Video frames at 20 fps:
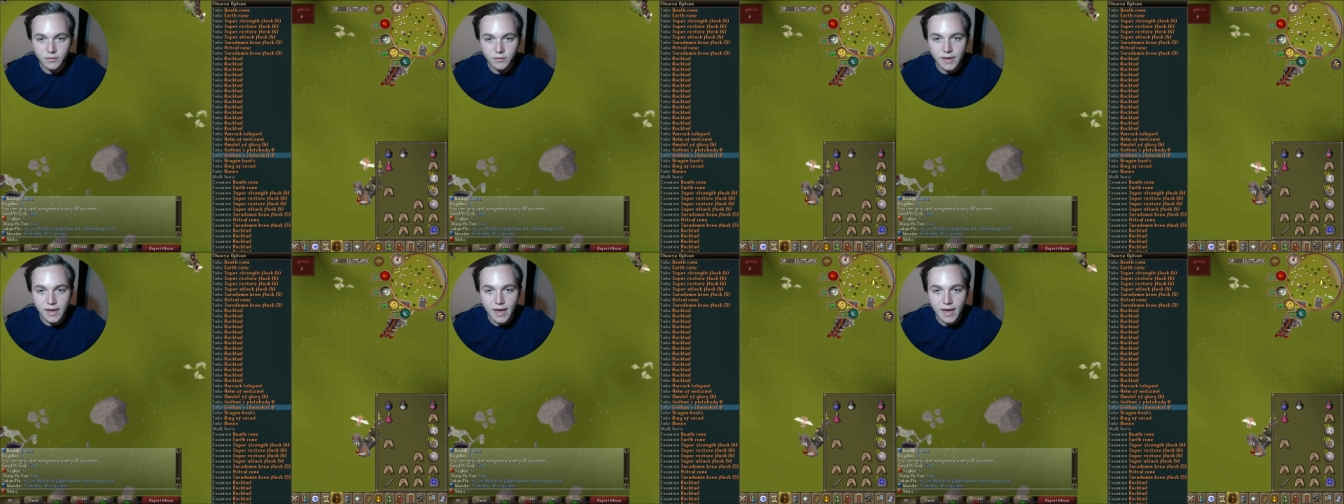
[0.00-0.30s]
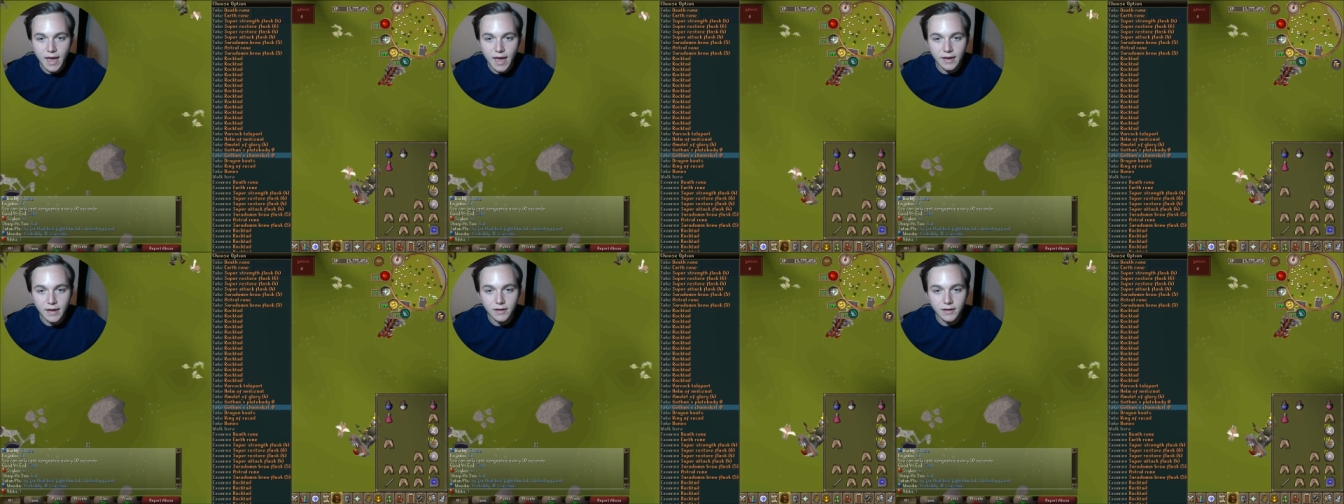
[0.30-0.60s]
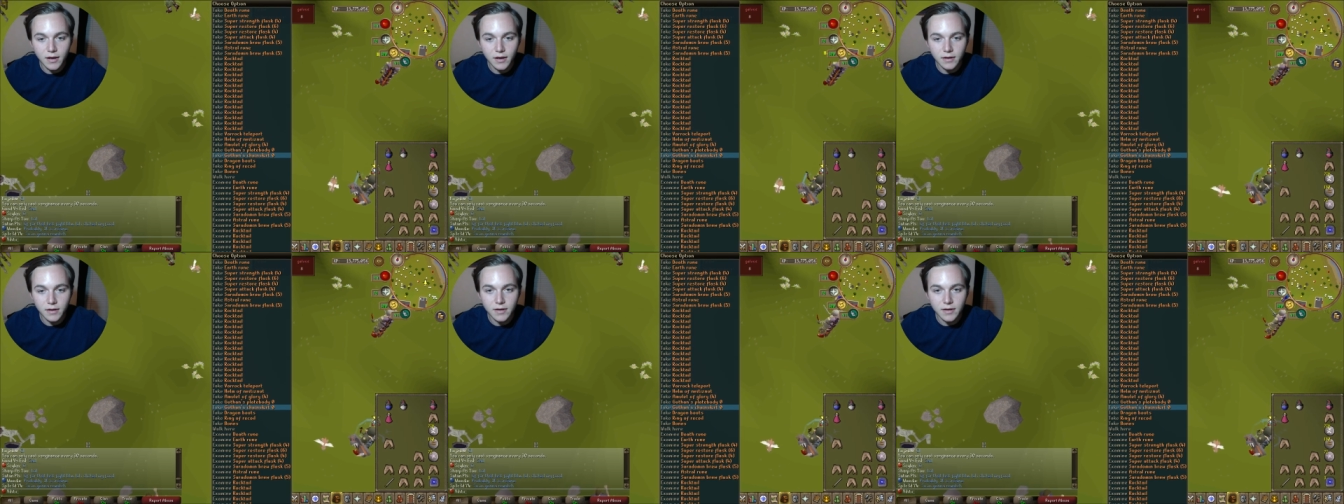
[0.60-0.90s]
So he
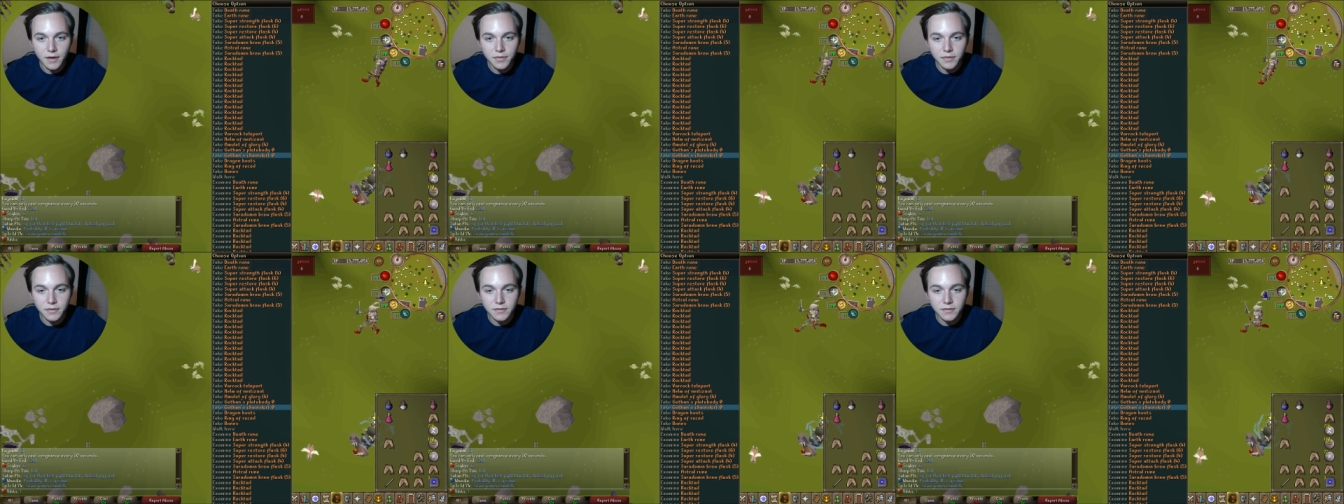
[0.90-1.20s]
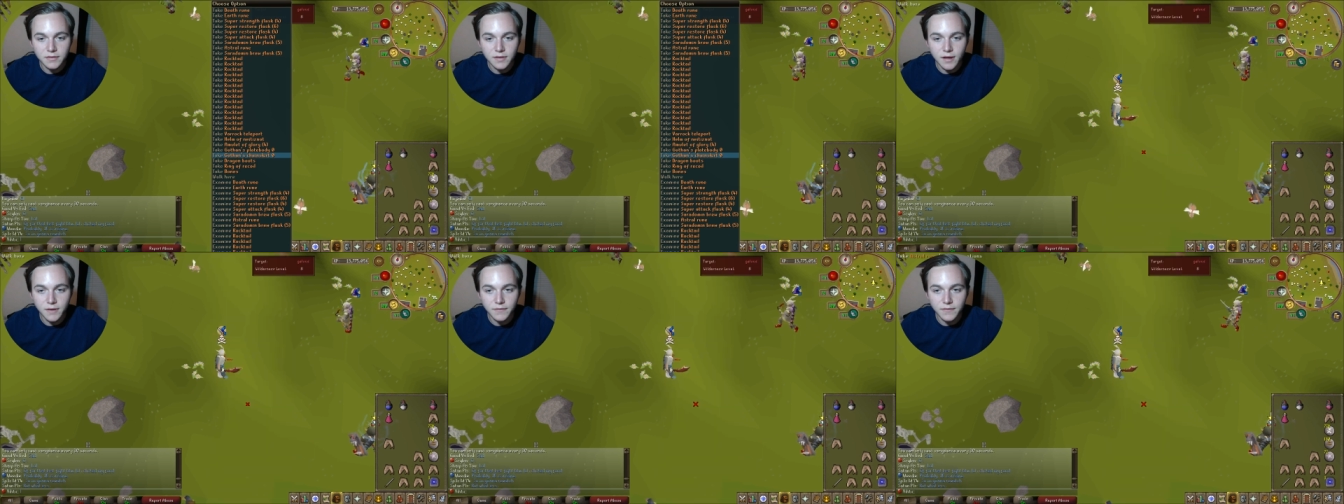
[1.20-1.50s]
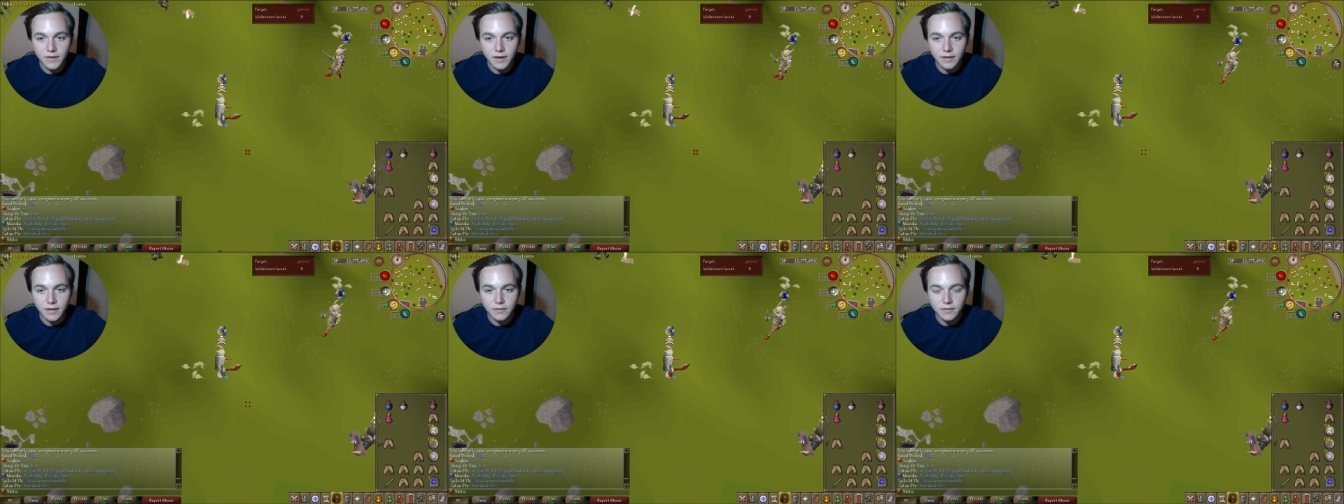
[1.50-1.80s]
had, uh, and
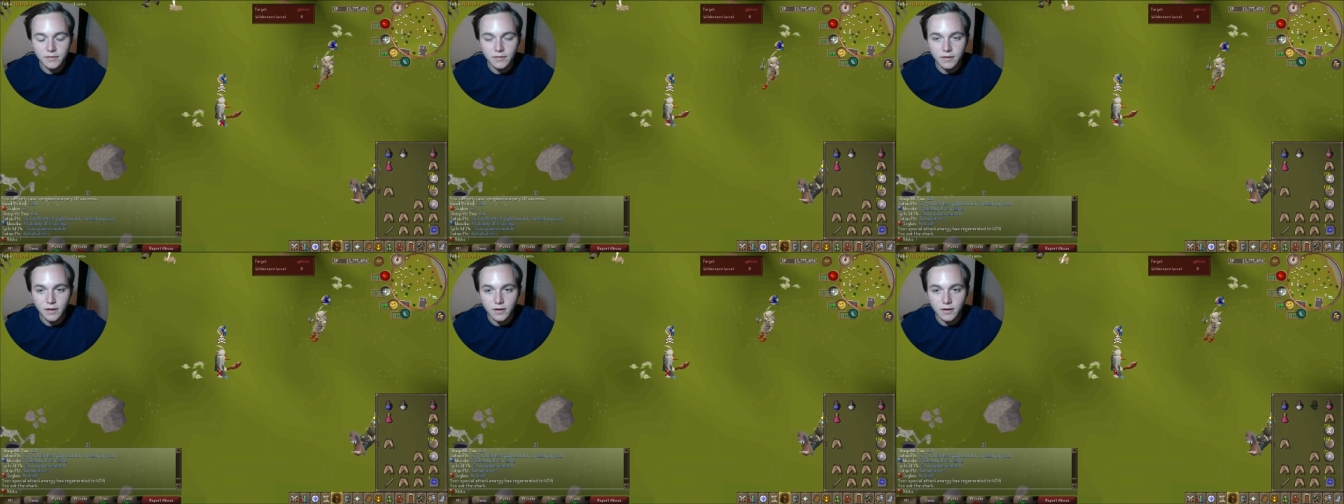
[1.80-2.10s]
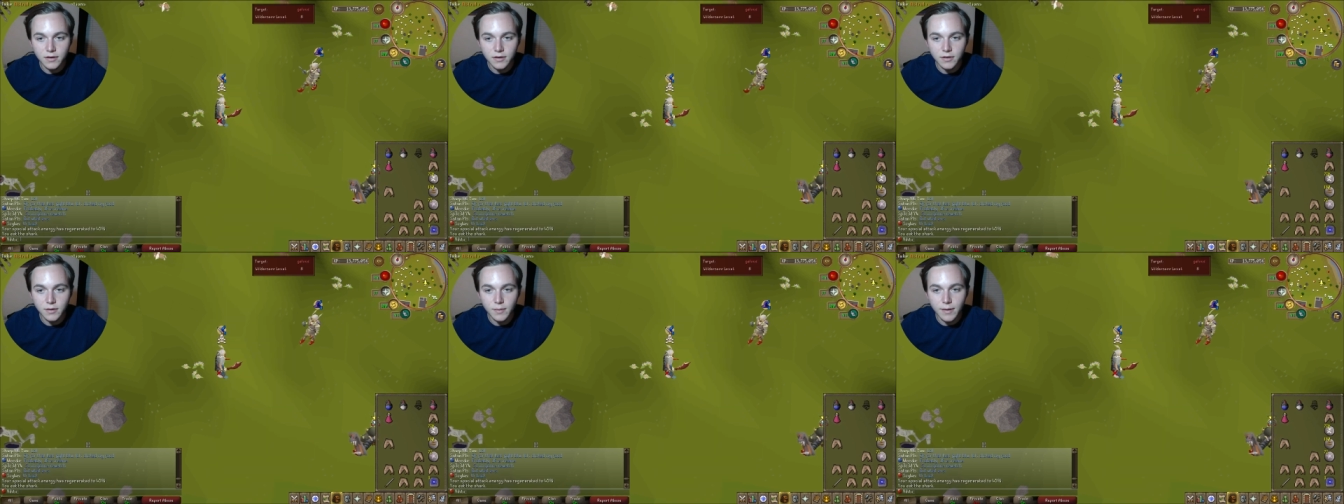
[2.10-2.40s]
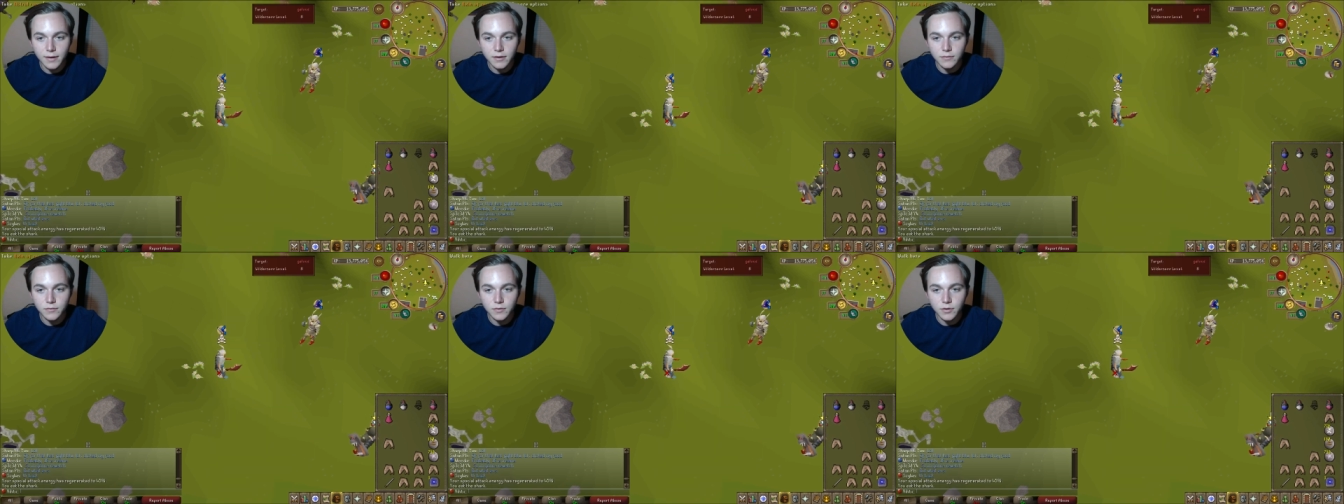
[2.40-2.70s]
stuff. He had a good
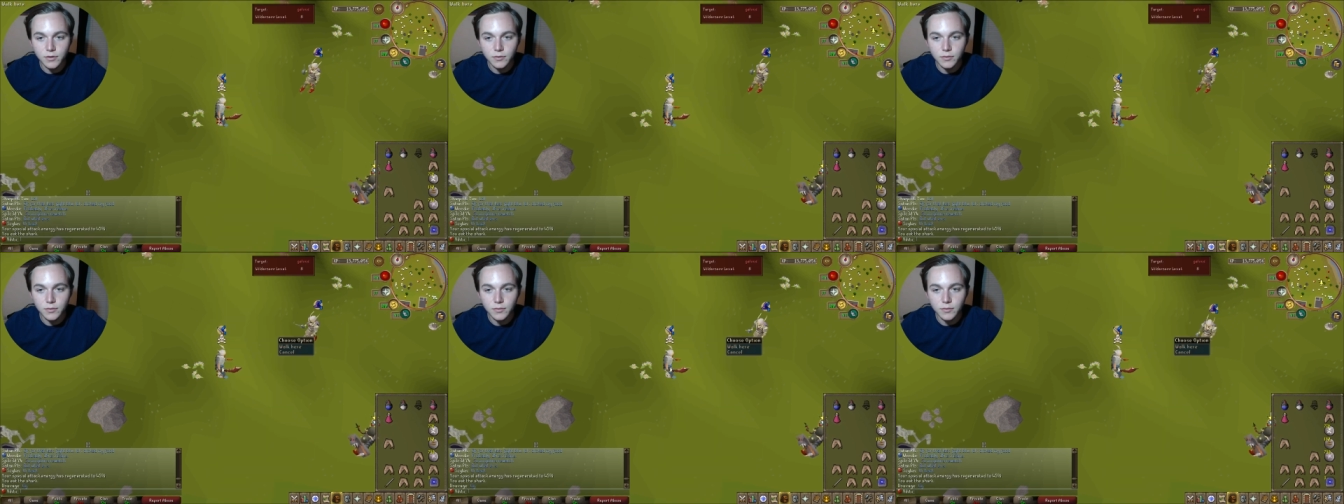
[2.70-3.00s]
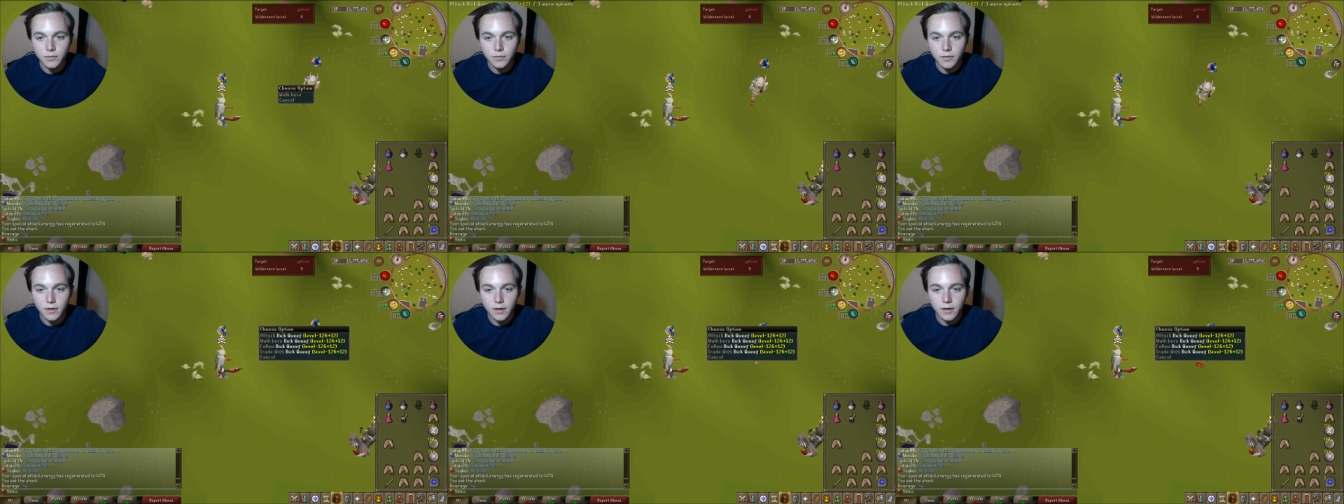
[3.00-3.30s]
amount of loot.